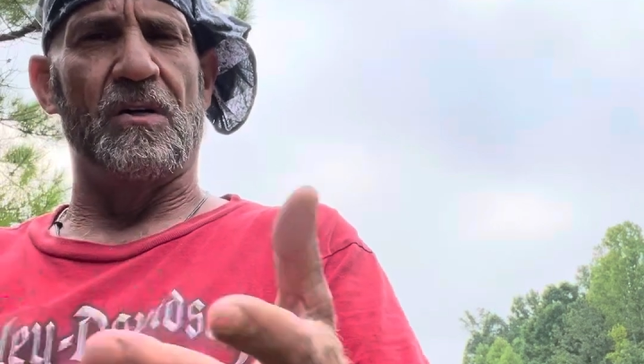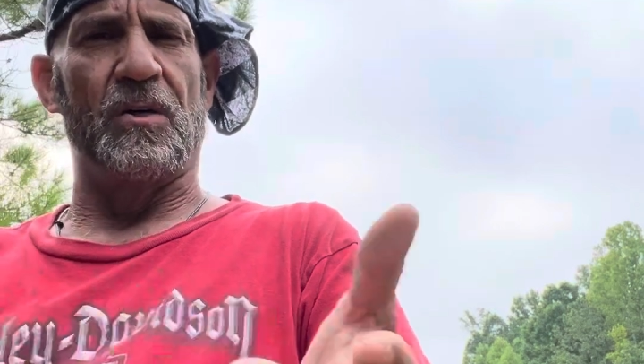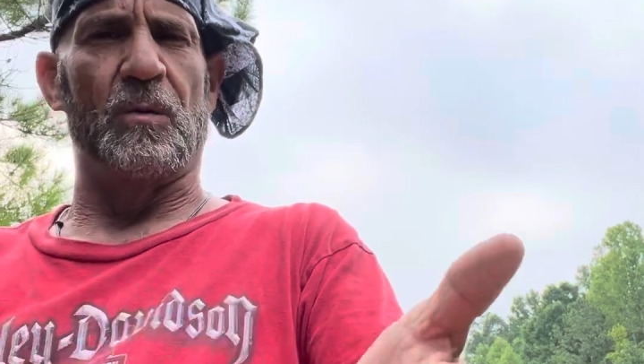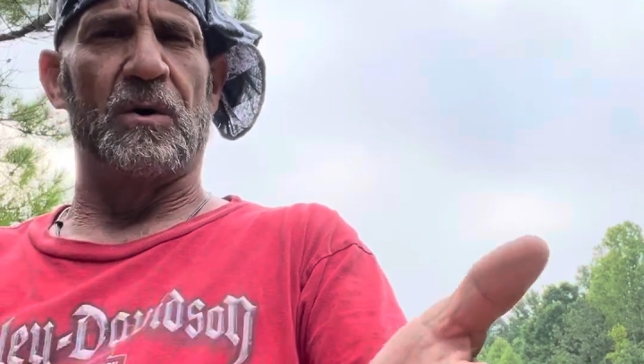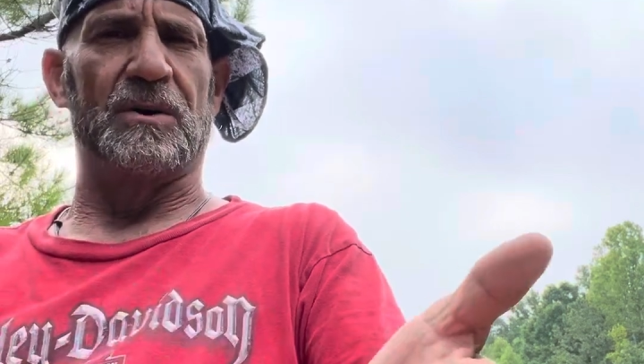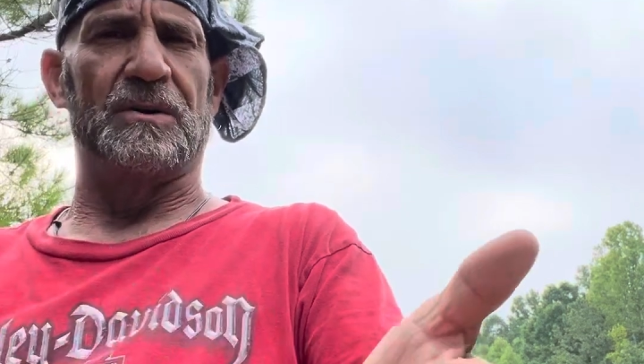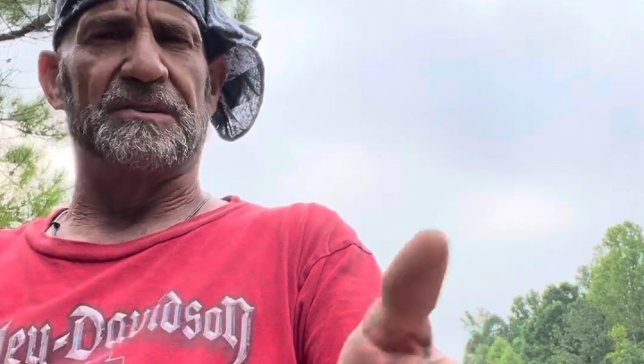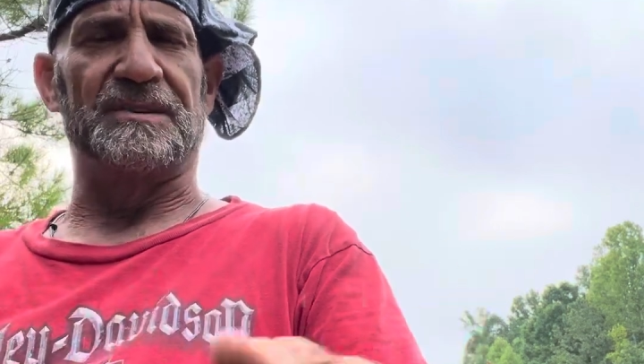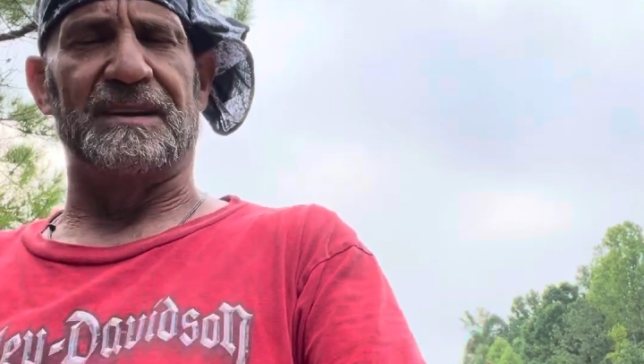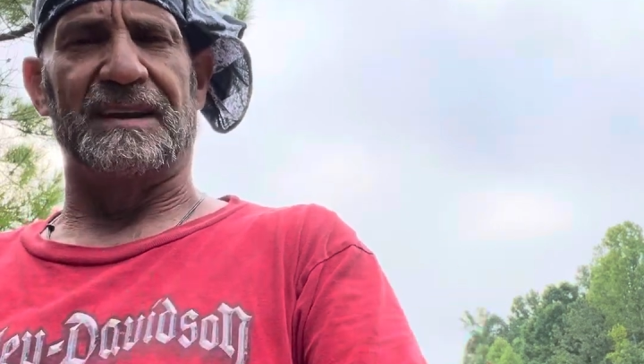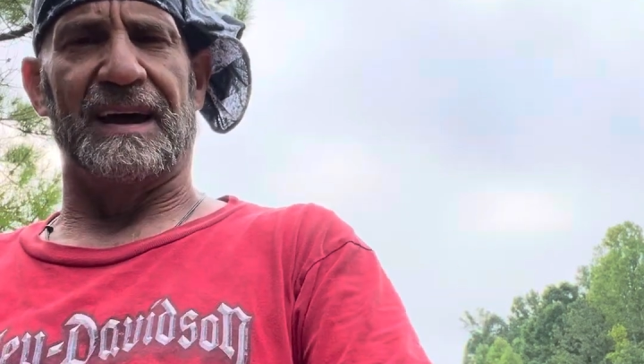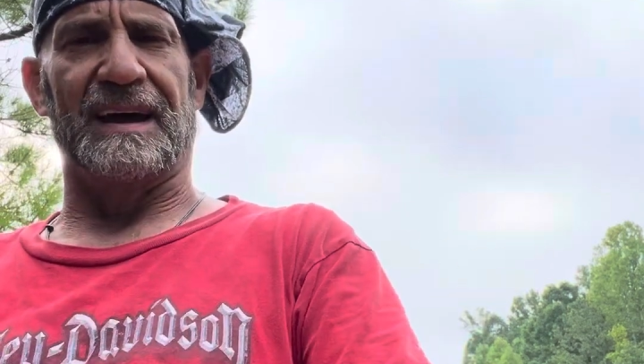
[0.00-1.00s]
the world
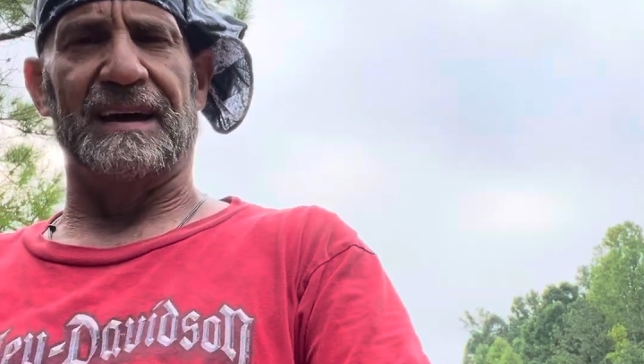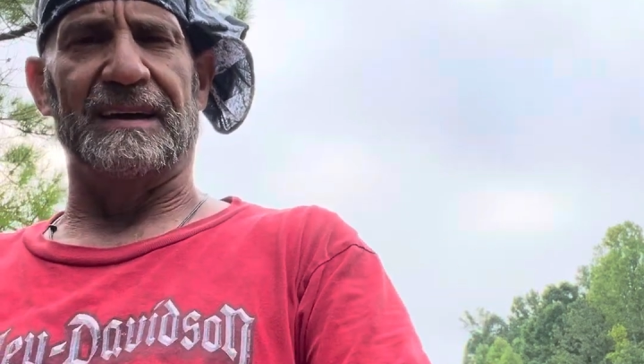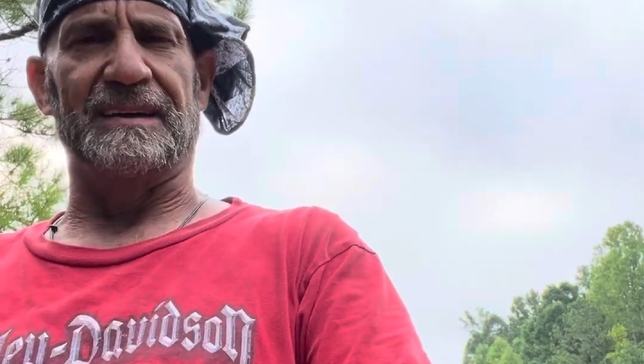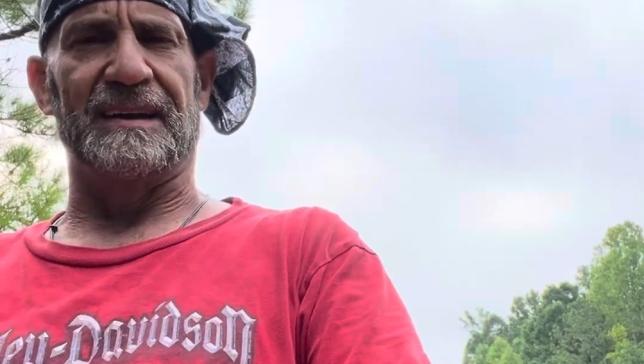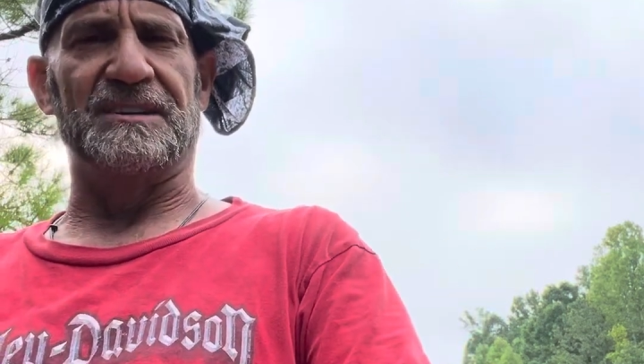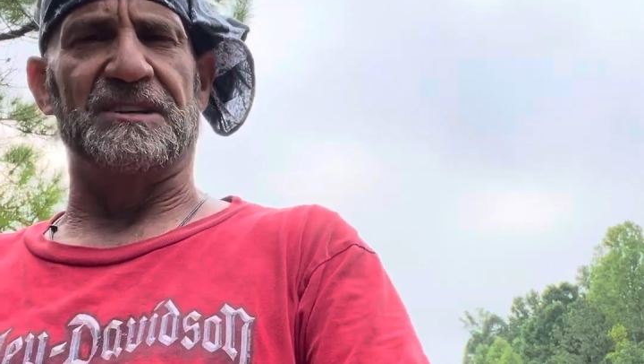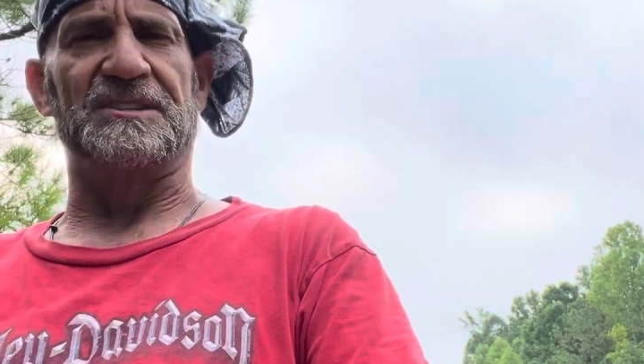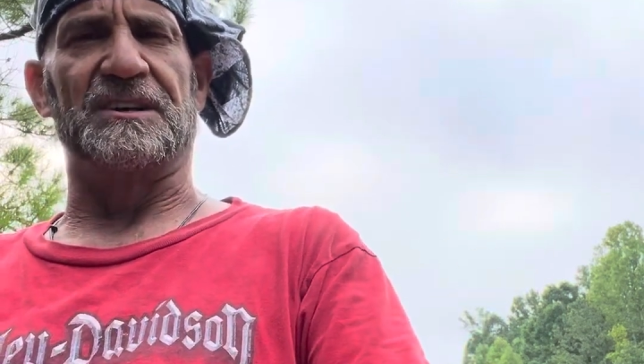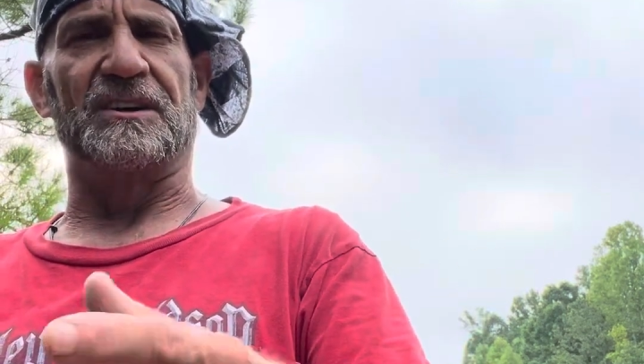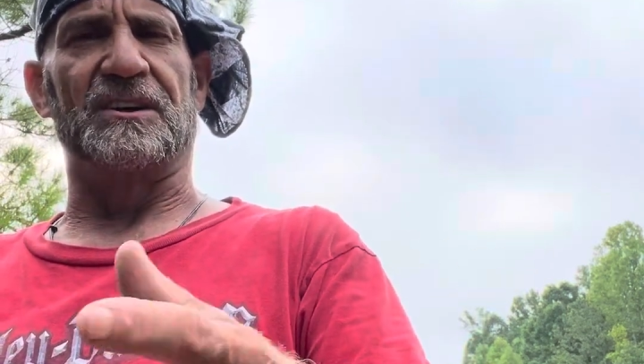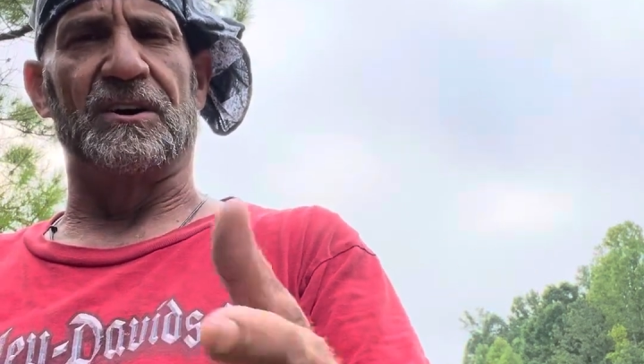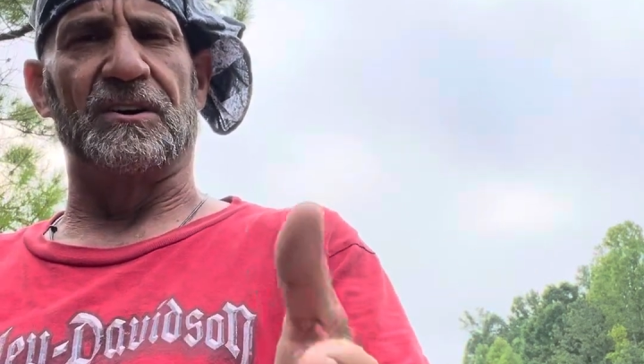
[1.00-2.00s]
today and just
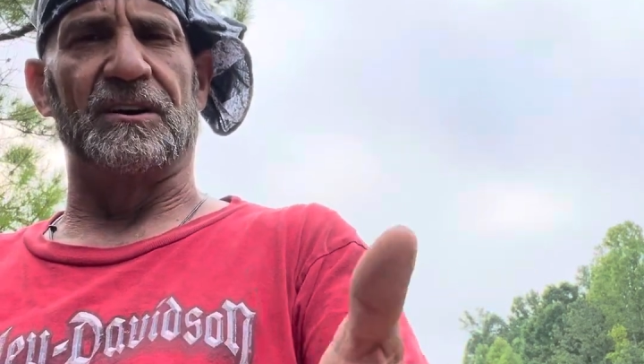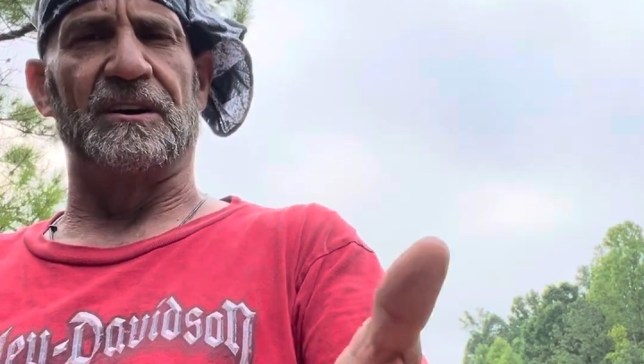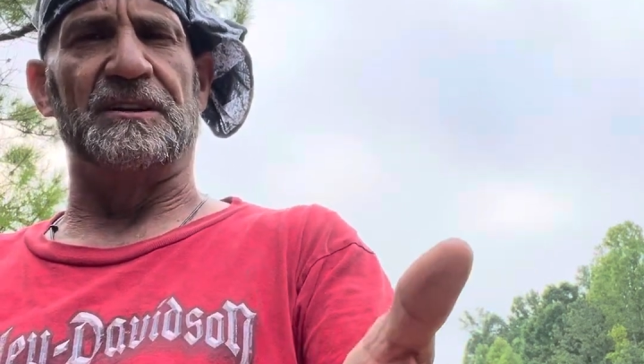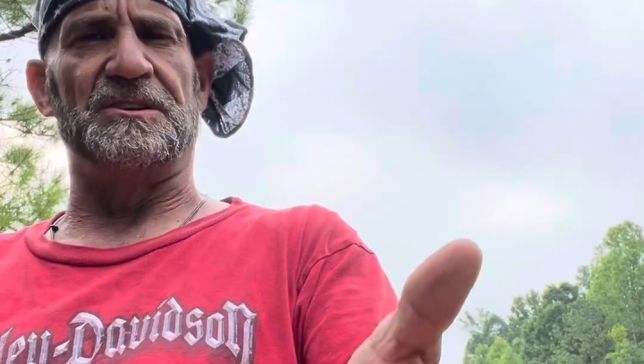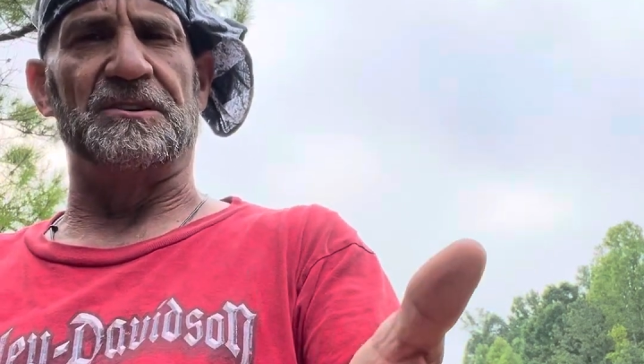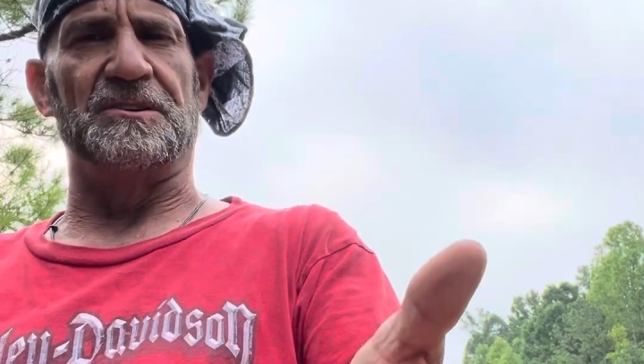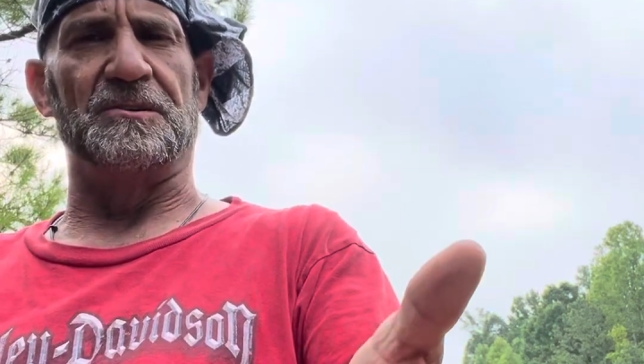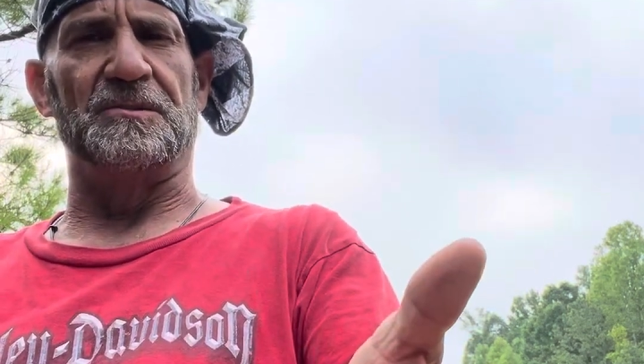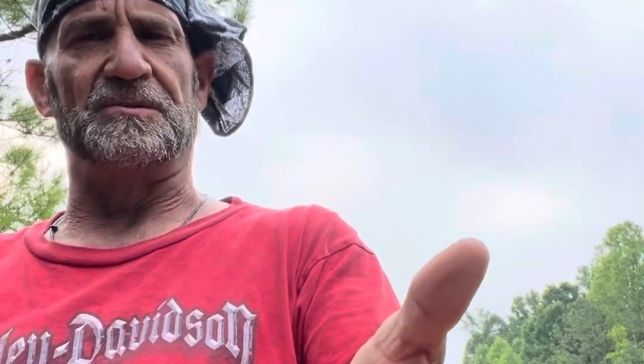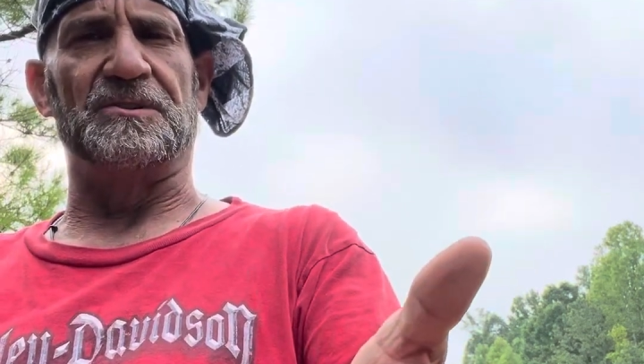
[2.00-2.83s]
encourage you